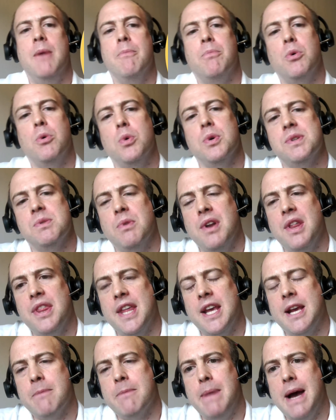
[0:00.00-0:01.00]
But we also want to
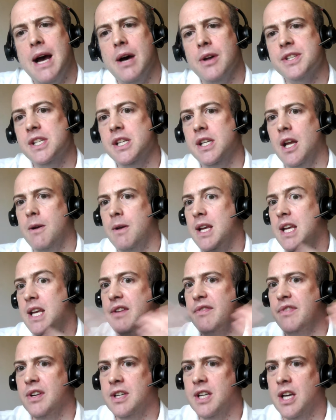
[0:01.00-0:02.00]
think about,
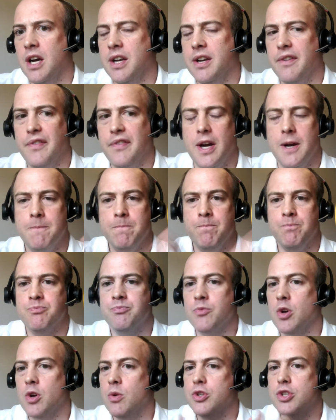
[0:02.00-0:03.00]
even kind of
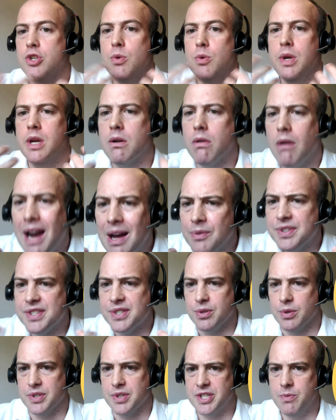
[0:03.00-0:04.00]
do we
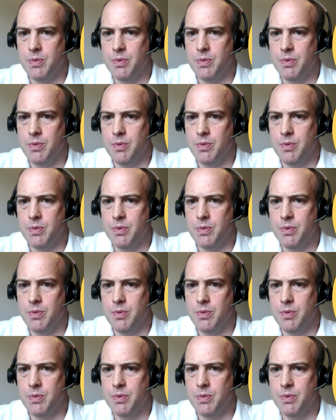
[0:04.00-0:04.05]
crowdsource?